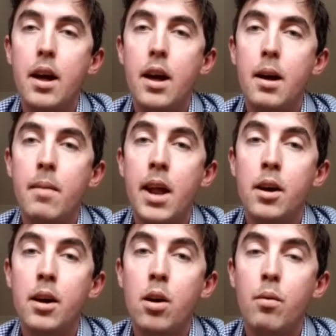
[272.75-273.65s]
um, and I
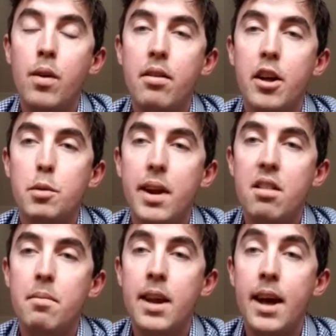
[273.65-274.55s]
got a research
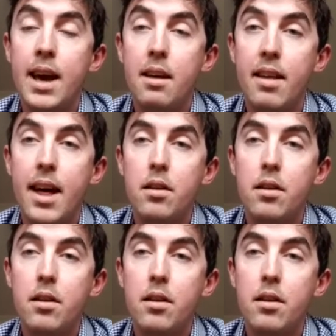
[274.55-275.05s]
placement at AZ.